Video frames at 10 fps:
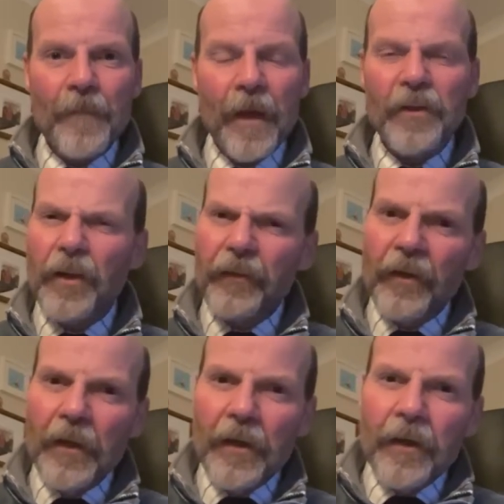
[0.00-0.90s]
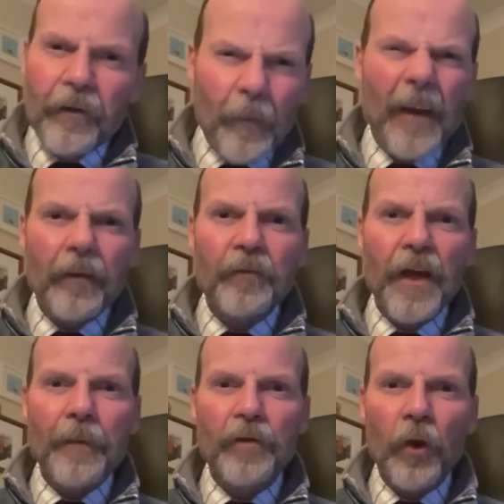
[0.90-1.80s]
and just spend some
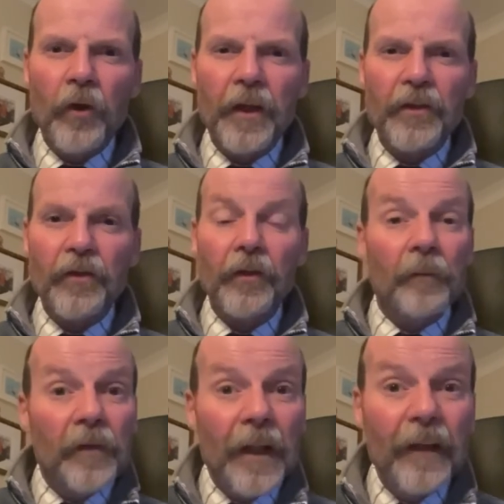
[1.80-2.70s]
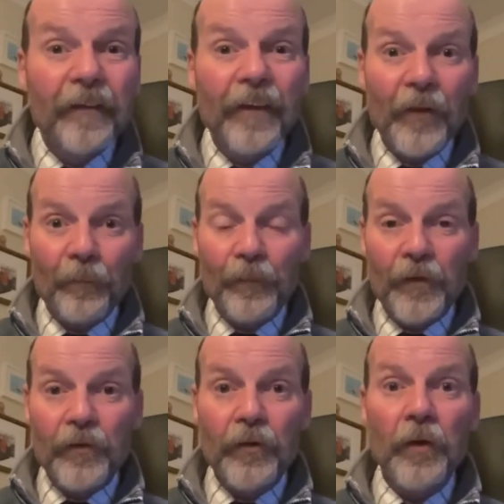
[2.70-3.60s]
time talking to them, listening
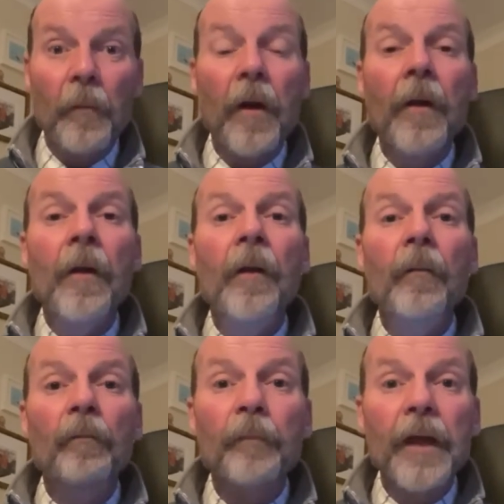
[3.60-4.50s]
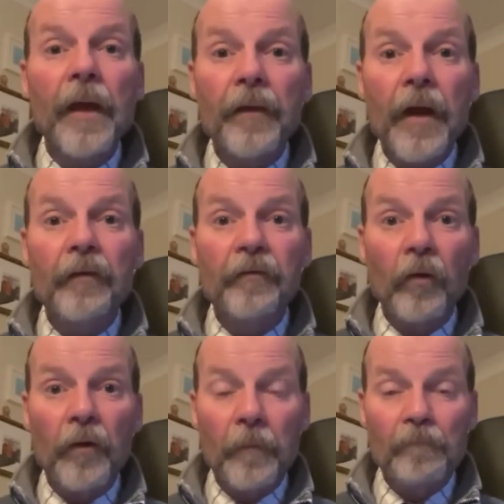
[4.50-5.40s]
to them, being there
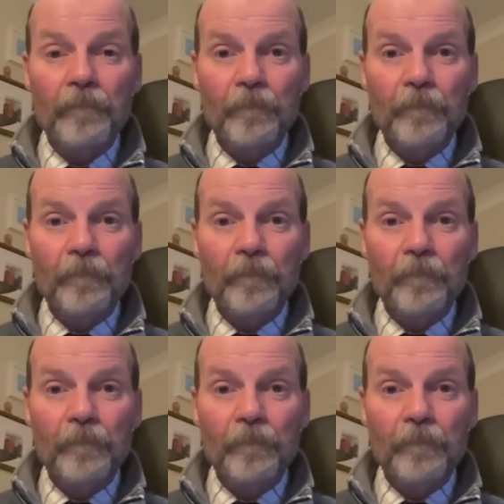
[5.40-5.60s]
for them.